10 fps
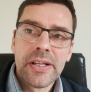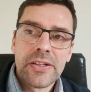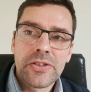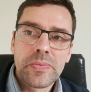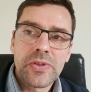
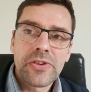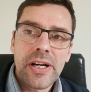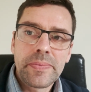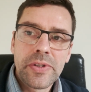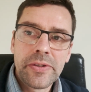
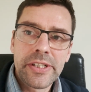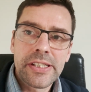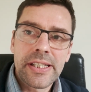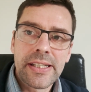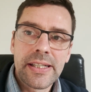subscribe to
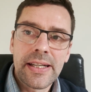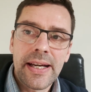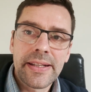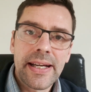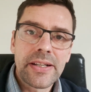us
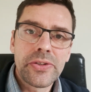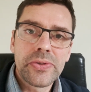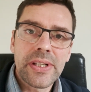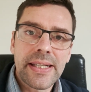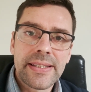and our
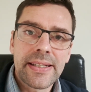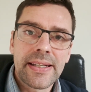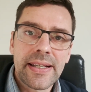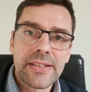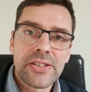
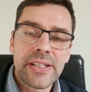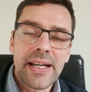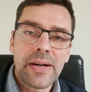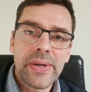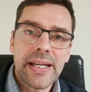newsletter, and see
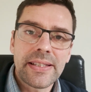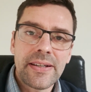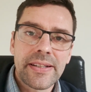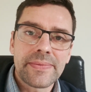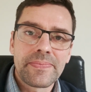how we get
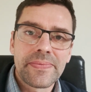on.